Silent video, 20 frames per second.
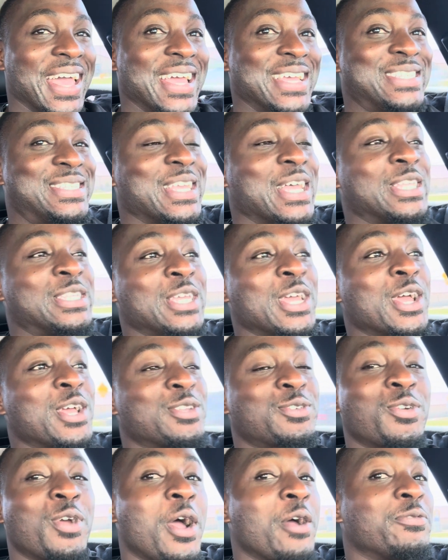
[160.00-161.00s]
he said
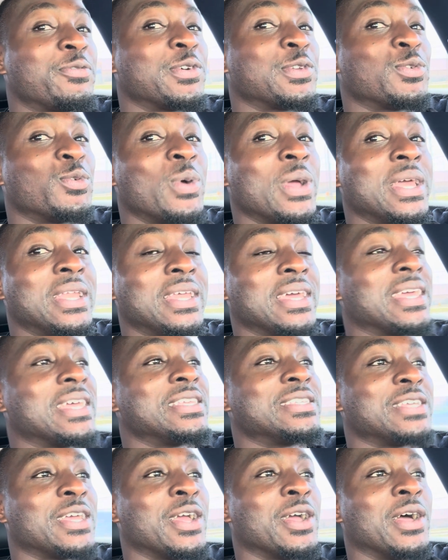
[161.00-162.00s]
Terence Crawford's win
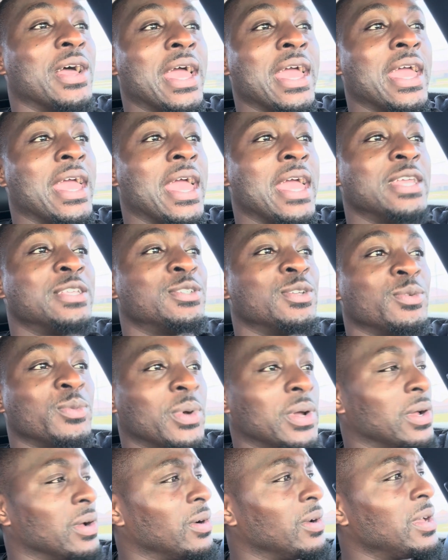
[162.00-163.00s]
against Errol ain't aging
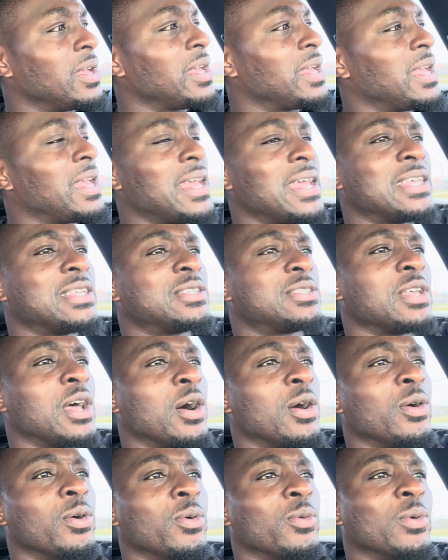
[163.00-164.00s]
well.
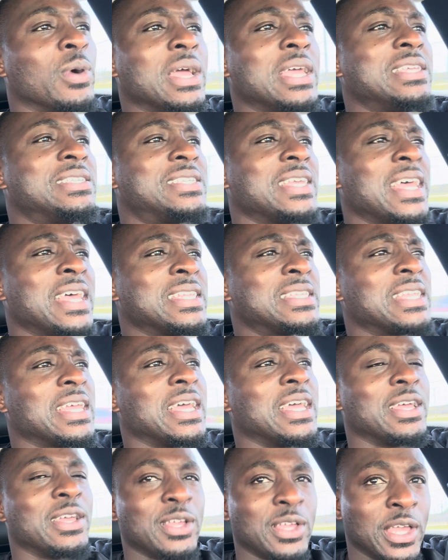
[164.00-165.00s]
So when he said
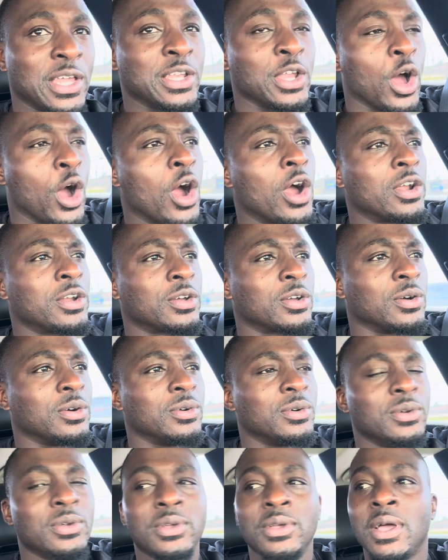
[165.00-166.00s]
that in the article,
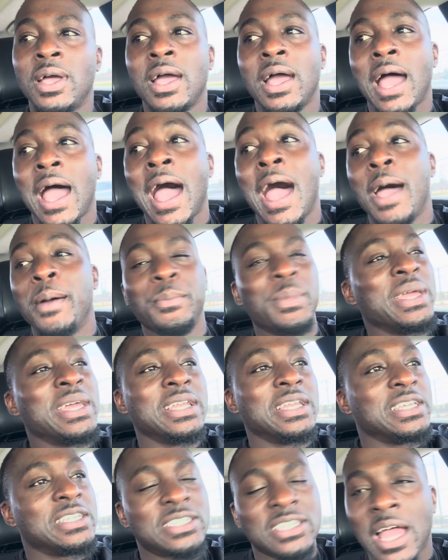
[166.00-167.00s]
I
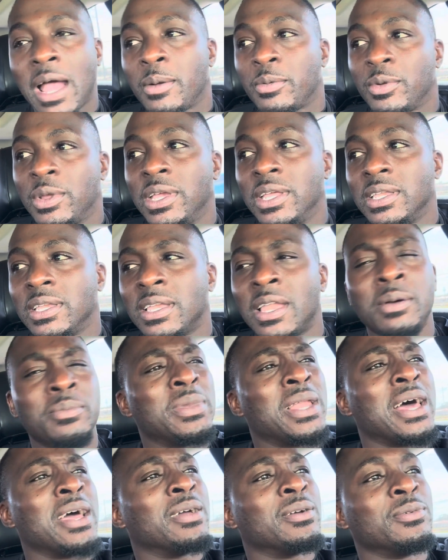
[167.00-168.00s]
immediately stopped reading. I'm
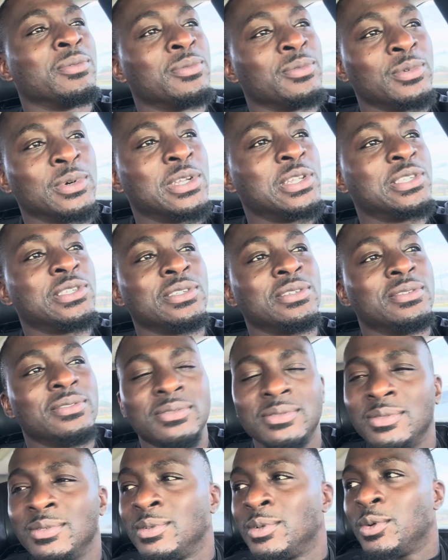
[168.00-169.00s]
like, what is
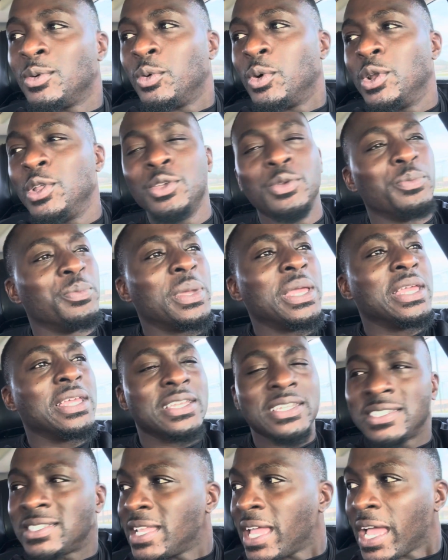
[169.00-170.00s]
what do you mean
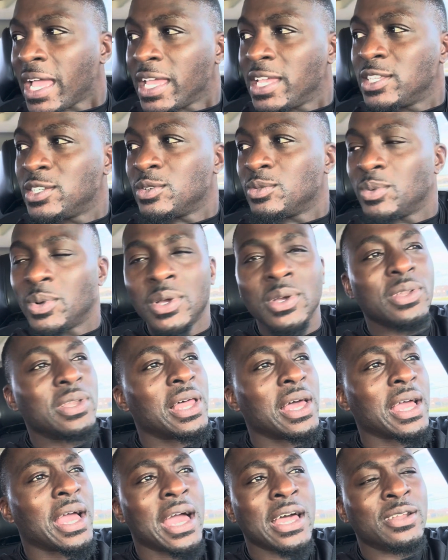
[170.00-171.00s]
it's not aging well?
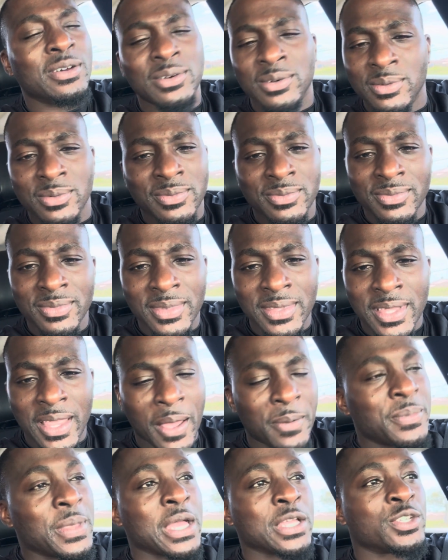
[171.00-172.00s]
Like I don't
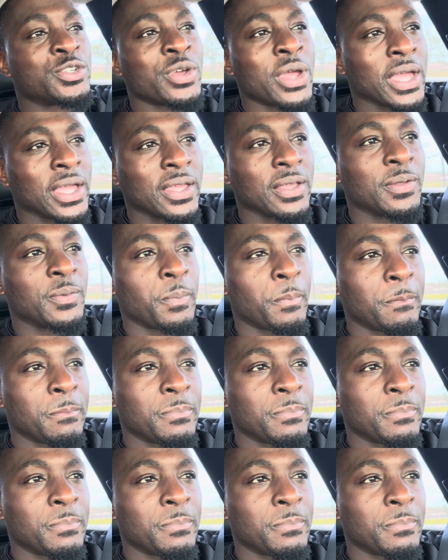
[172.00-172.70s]
I'm not tracking